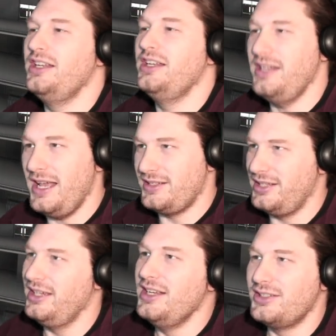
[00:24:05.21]
Yes,
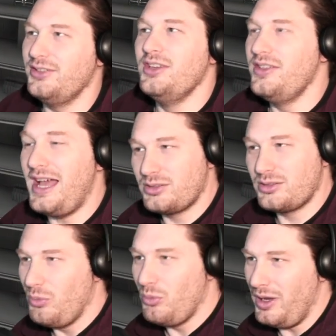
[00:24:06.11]
so that's
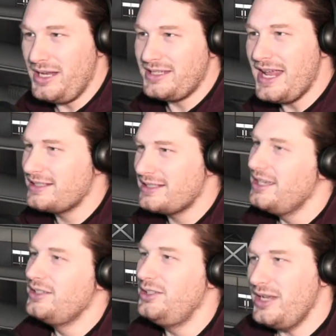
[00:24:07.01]
what it takes
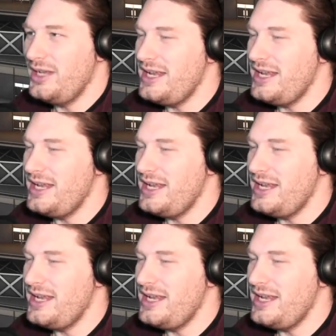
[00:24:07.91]
to do it.